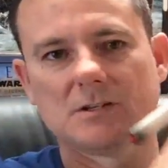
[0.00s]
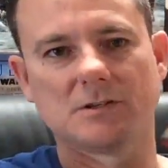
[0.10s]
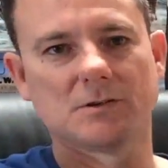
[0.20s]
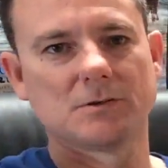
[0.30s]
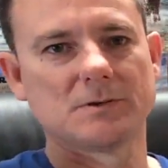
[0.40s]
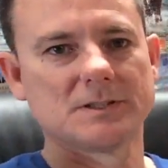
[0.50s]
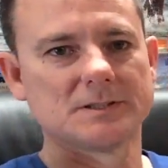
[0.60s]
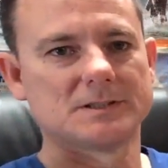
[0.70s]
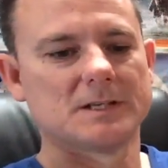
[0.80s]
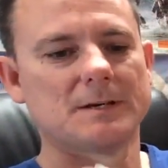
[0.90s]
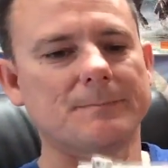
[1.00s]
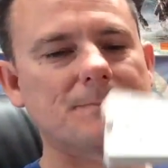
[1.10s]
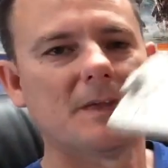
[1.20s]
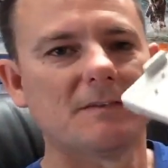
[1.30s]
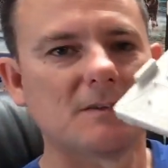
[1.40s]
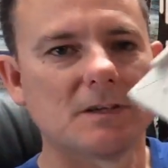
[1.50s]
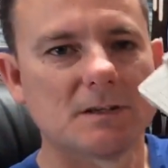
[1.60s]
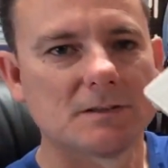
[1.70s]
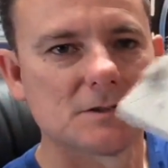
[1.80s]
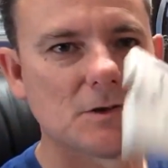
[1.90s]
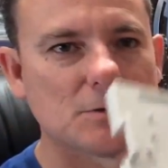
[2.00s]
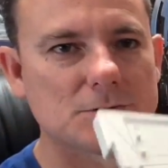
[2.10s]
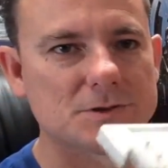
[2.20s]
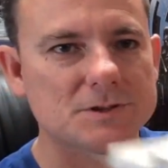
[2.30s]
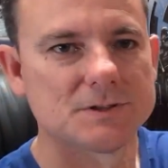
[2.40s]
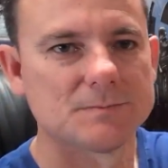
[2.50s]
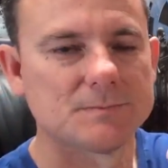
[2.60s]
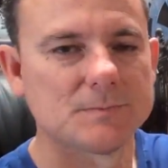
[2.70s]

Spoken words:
can do is have your soldiers